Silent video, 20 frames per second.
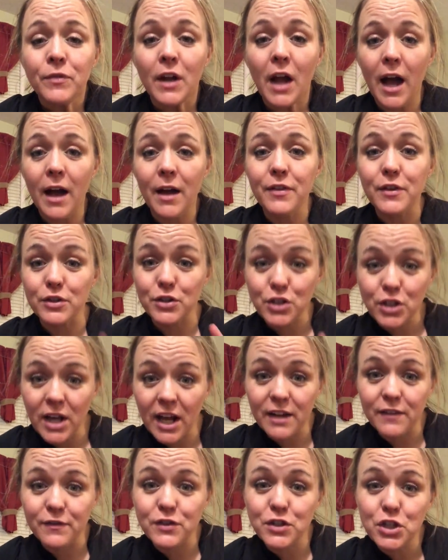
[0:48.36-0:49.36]
There's
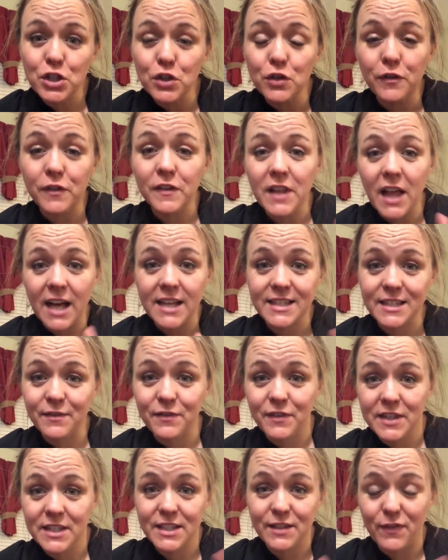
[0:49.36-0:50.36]
kind of two
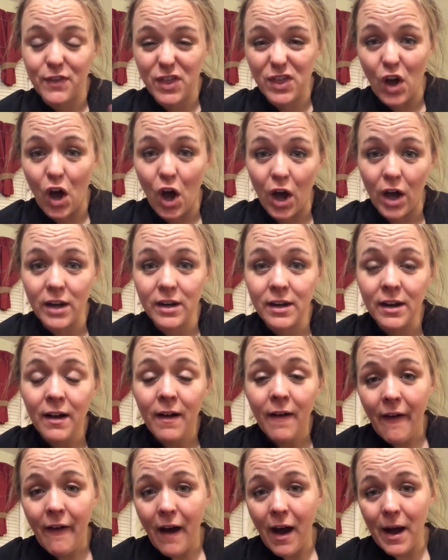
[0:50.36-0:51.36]
philosophies of thought
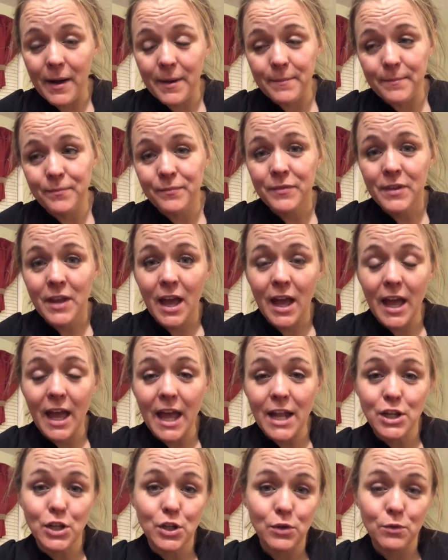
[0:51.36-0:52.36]
and
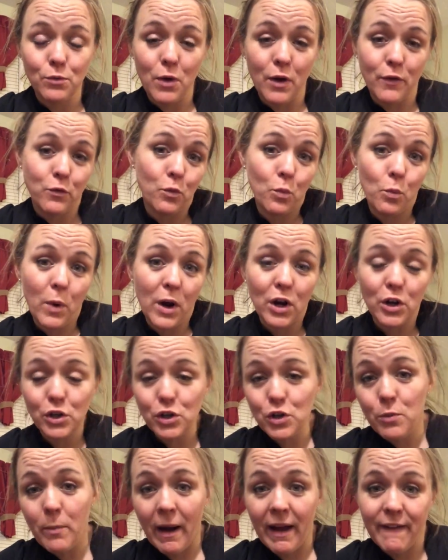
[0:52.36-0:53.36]
of where
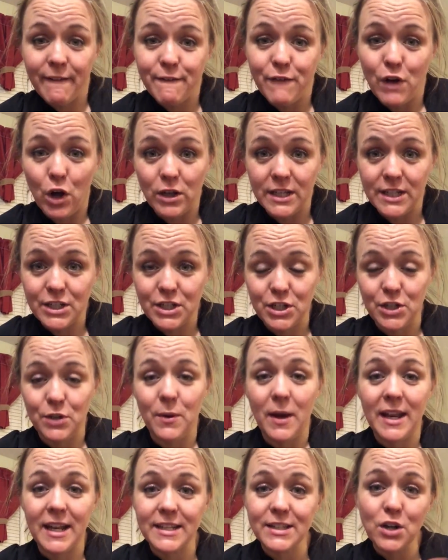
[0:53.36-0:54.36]
you might fall into.
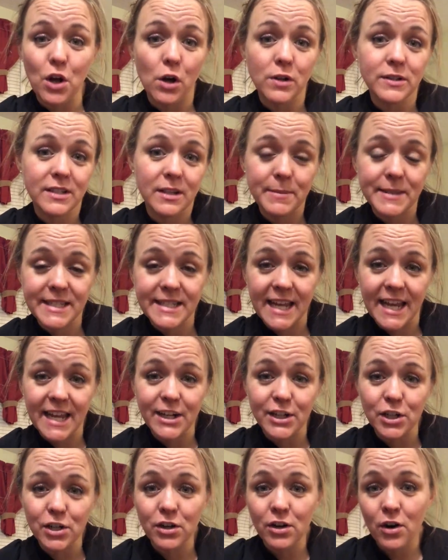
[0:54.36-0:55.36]
And it's called an
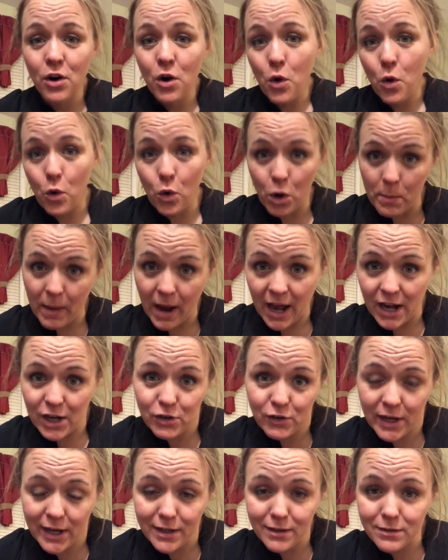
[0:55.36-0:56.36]
abstainer or a
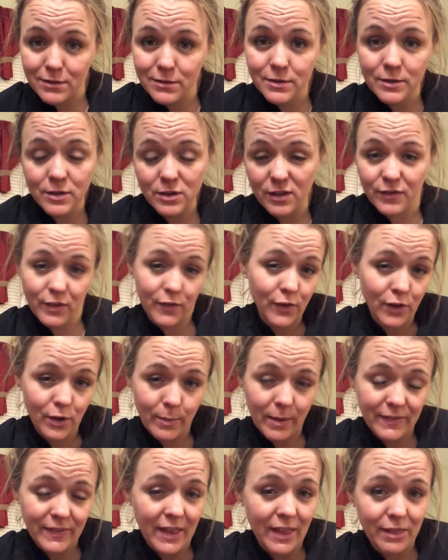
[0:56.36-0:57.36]
moderator. So if you've heard
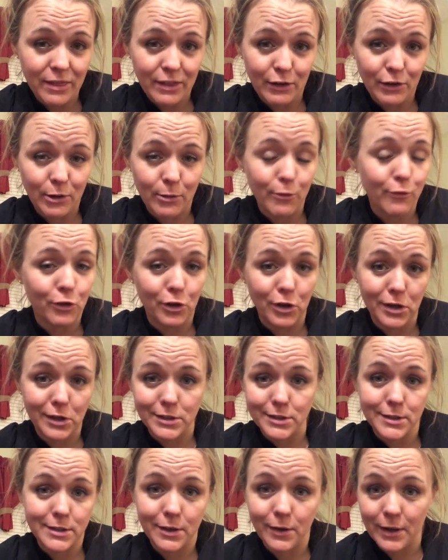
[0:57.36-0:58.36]
about that theory before, you
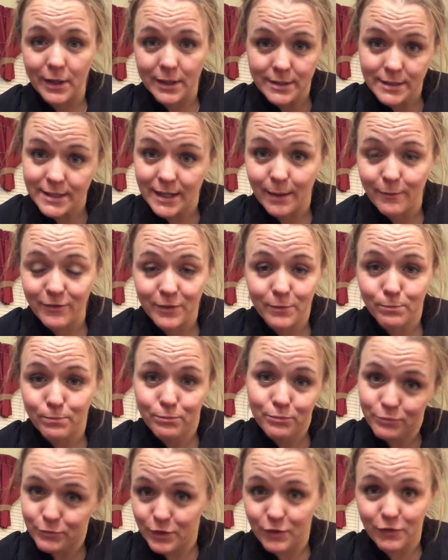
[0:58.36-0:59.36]
can just go ahead and stop
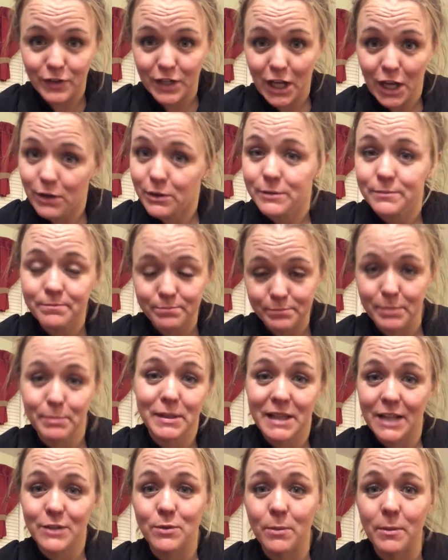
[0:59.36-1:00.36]
the video,
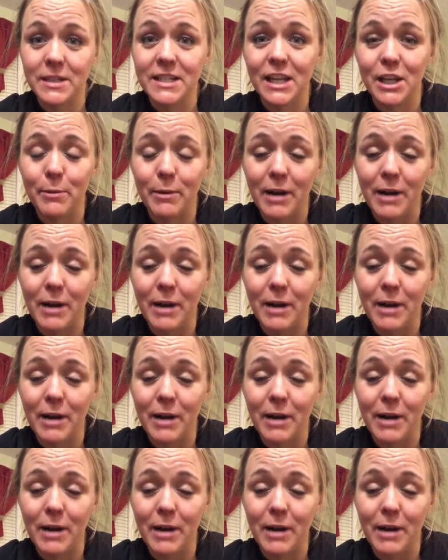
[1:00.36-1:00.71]
but that's what I'm going to tell